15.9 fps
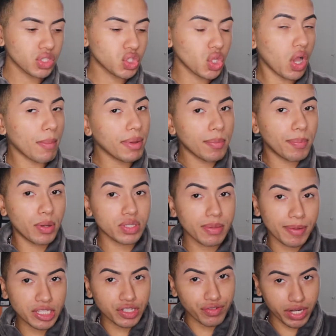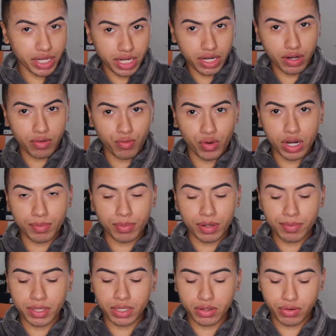So I'm gonna post a picture right here of what I'm gonna
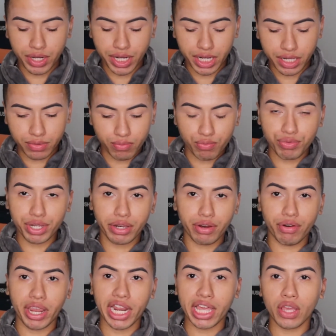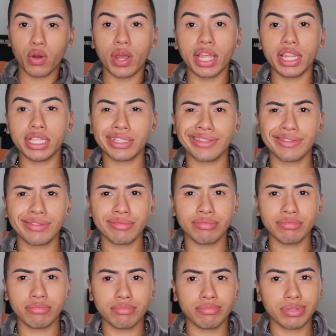be recreating, or at least
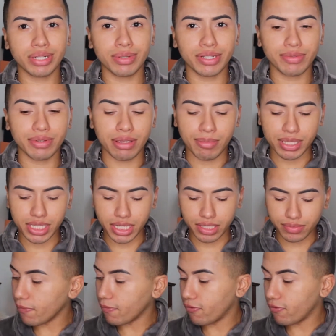pretty much imitating.